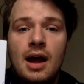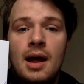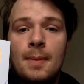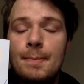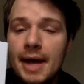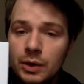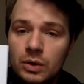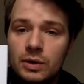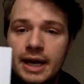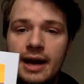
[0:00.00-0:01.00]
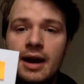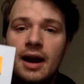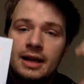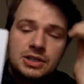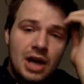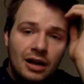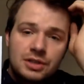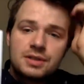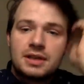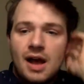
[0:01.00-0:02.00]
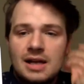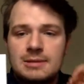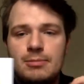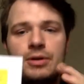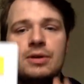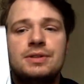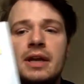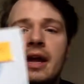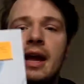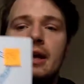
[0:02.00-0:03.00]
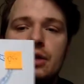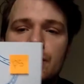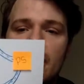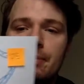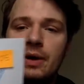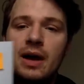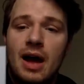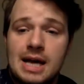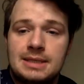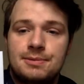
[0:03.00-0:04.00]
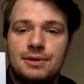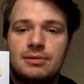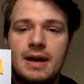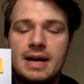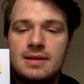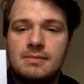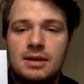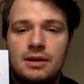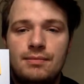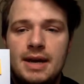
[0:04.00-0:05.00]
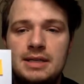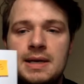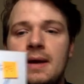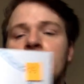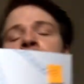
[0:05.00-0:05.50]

medical care and doctors and hospitals. And so I put a hospital right in the middle of my town.